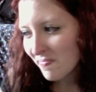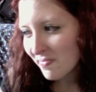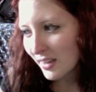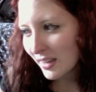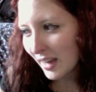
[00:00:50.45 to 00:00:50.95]

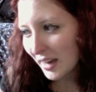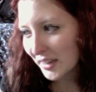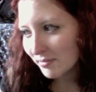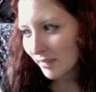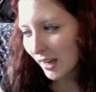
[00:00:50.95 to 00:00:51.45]
yeah,
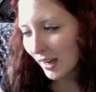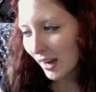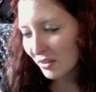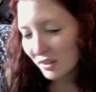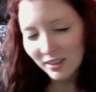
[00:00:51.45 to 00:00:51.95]
I
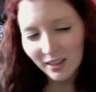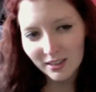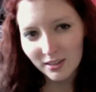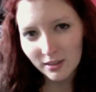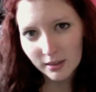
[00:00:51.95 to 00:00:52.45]
really liked
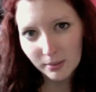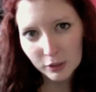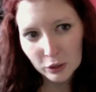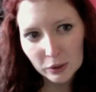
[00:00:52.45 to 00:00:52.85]
this episode.